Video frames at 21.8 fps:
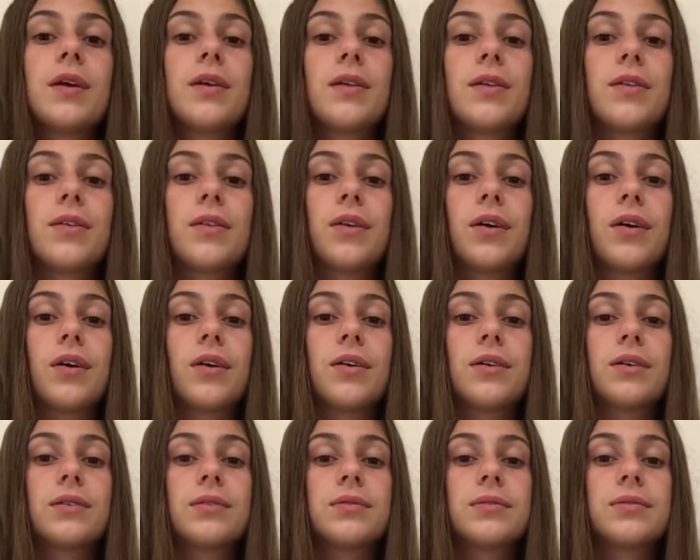
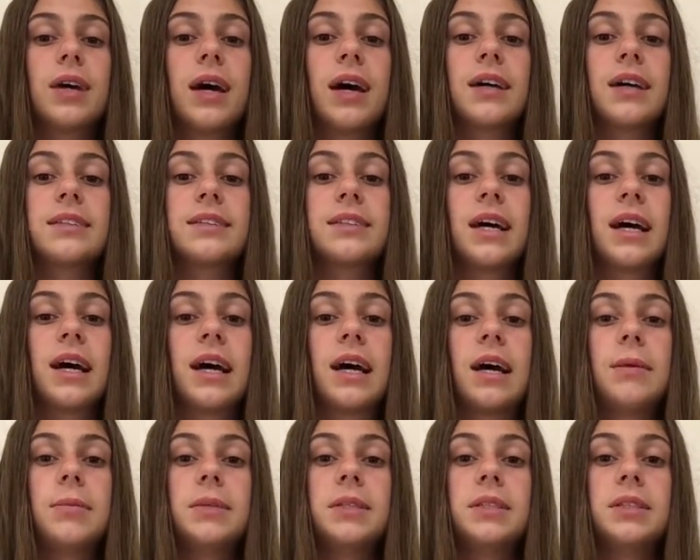So as that
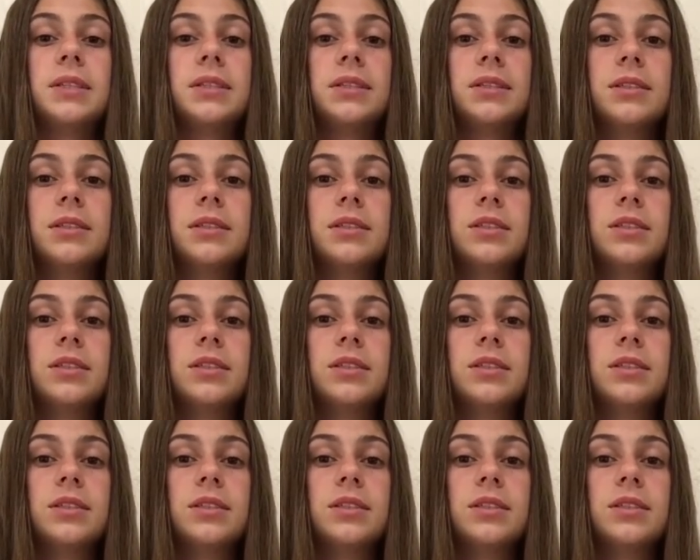happened,